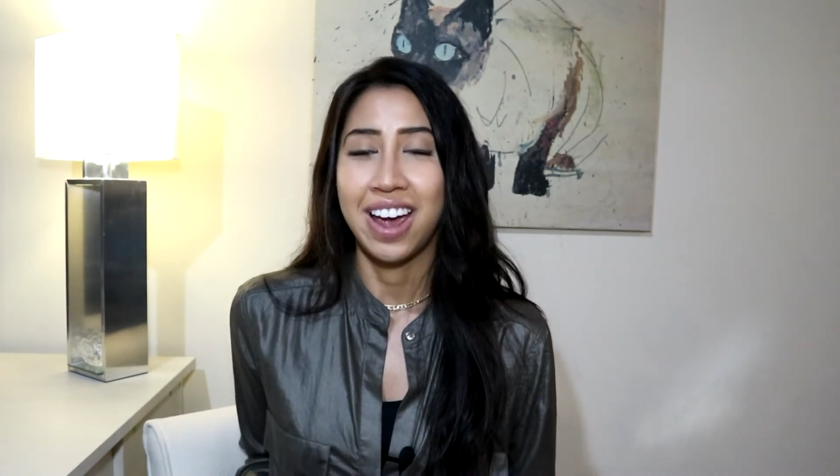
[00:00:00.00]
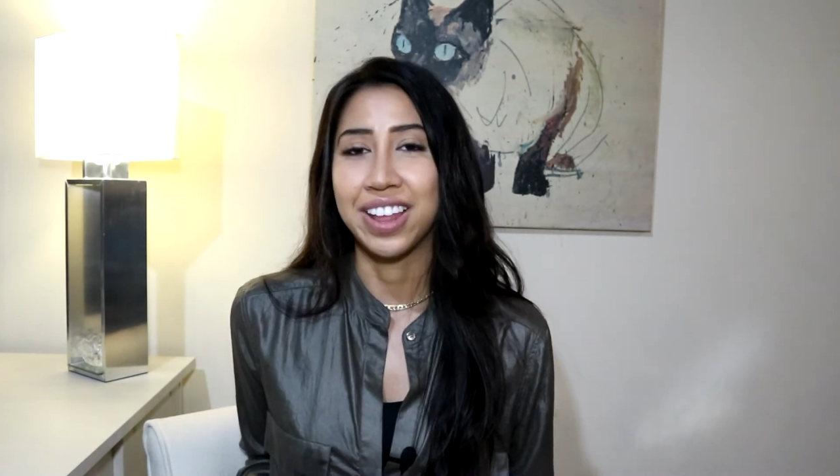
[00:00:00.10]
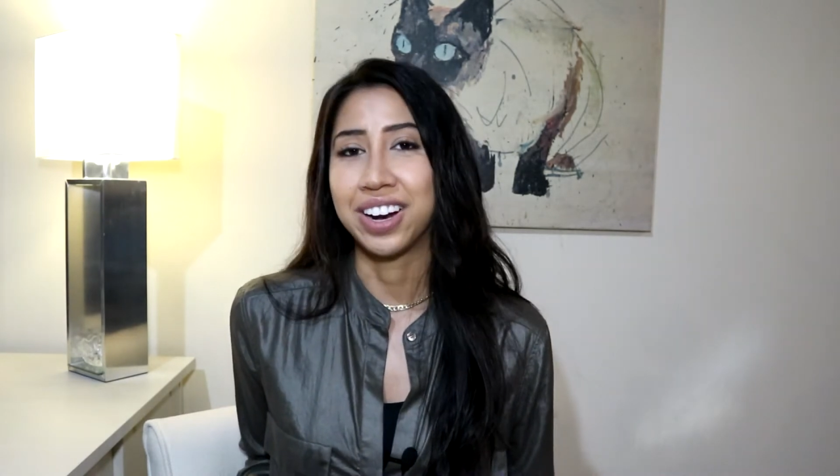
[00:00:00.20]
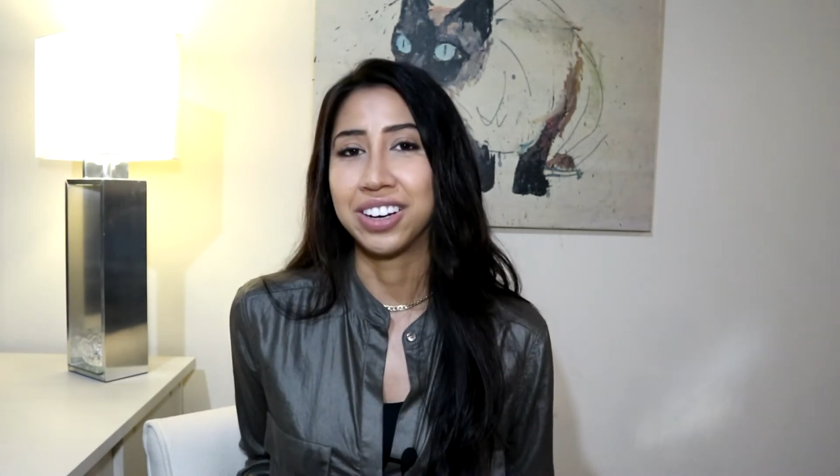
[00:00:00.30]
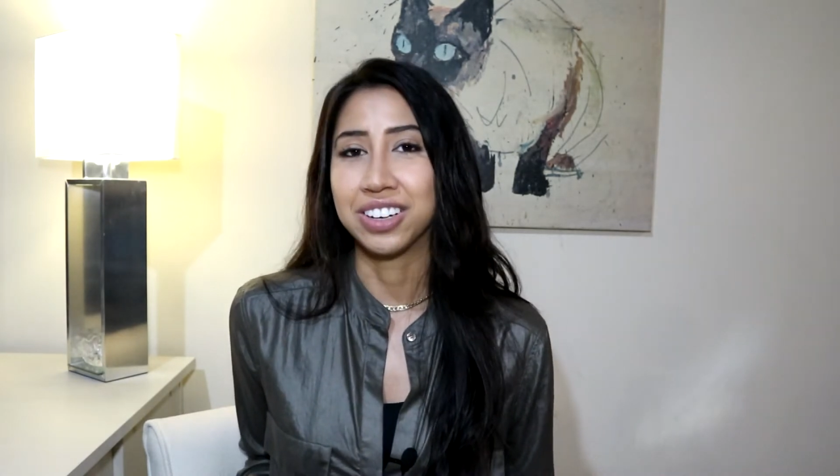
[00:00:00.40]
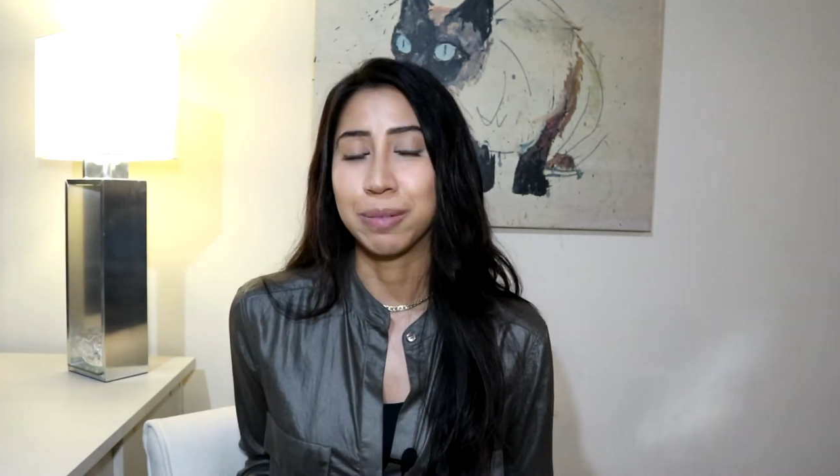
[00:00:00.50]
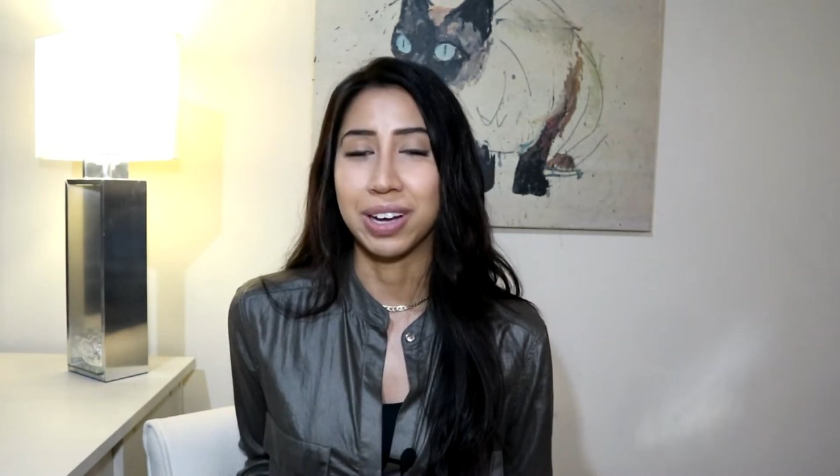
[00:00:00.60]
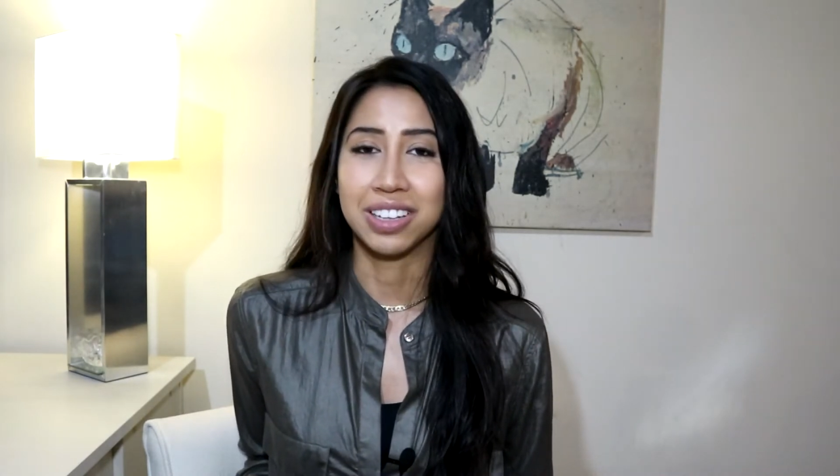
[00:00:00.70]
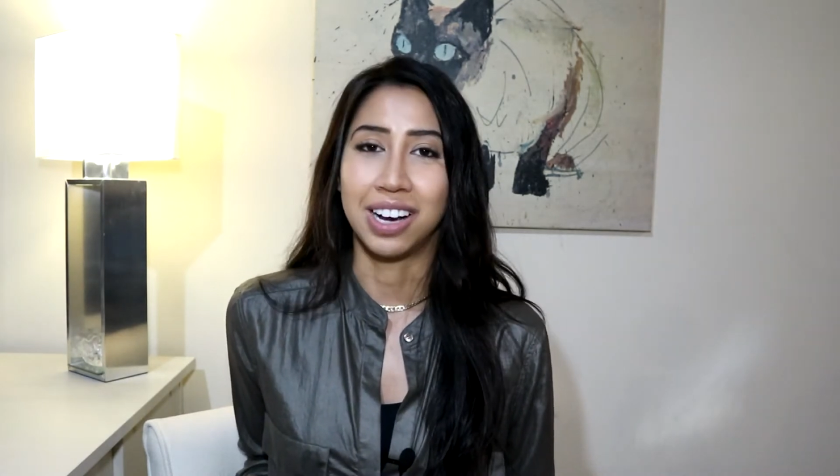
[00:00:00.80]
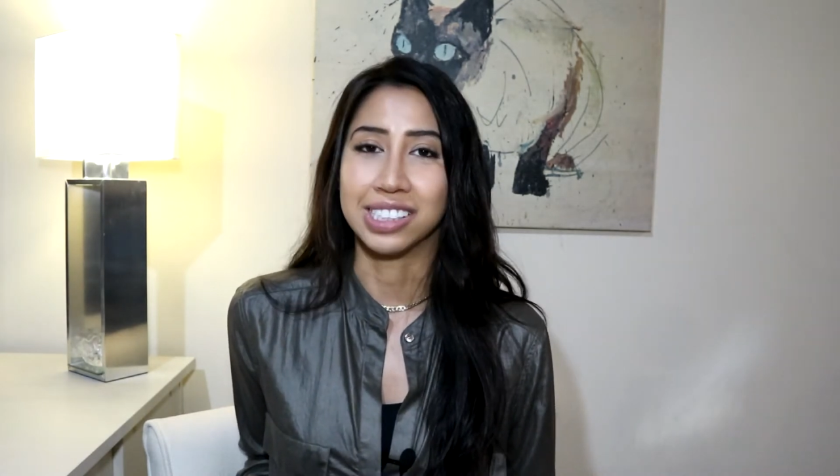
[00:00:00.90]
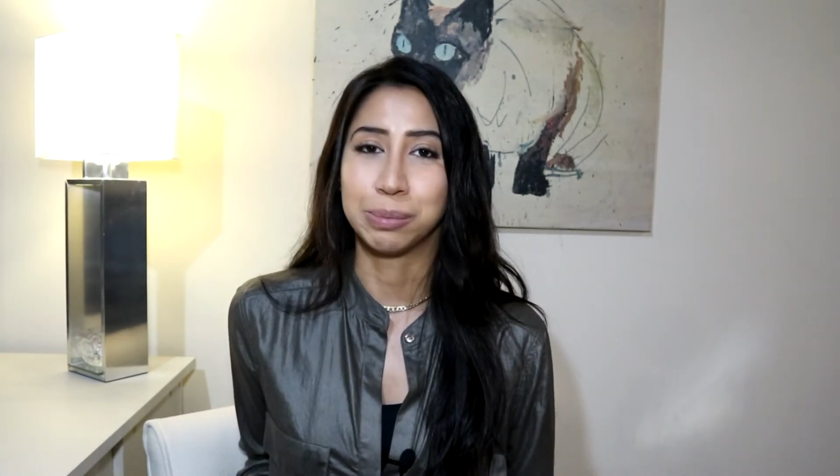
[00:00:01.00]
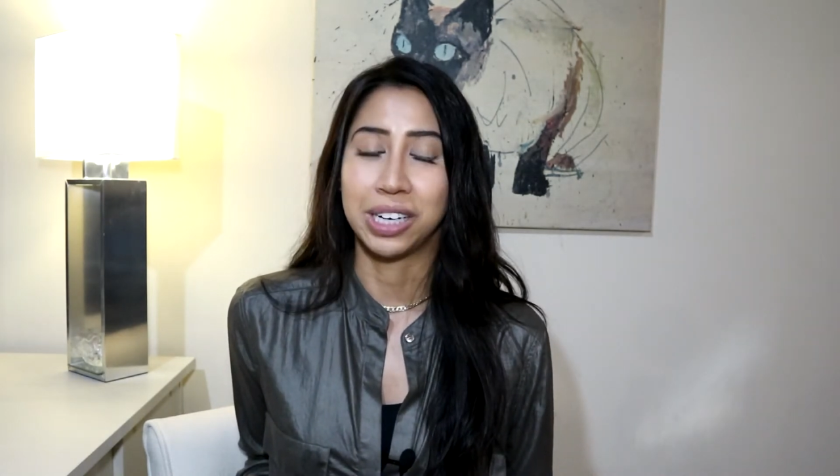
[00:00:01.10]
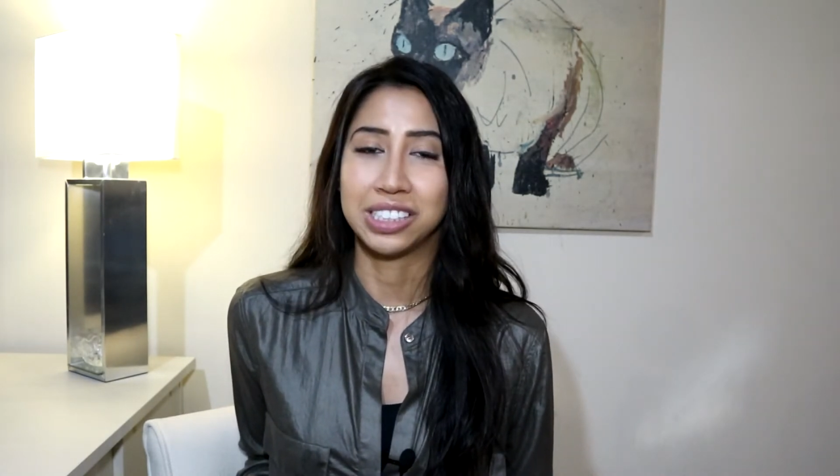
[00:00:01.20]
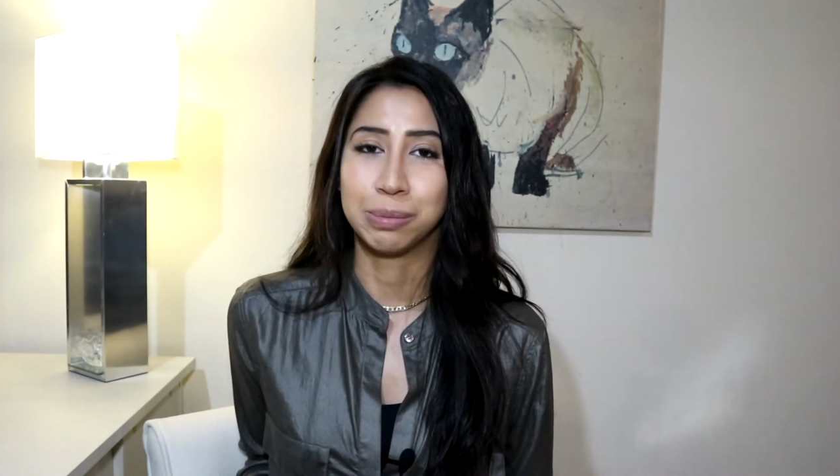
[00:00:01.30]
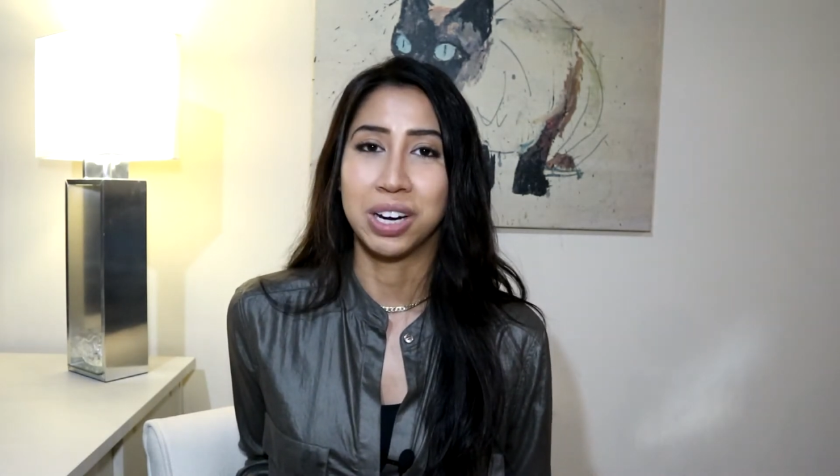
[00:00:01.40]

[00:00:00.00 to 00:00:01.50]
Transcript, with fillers: and then I'd look at my classmates,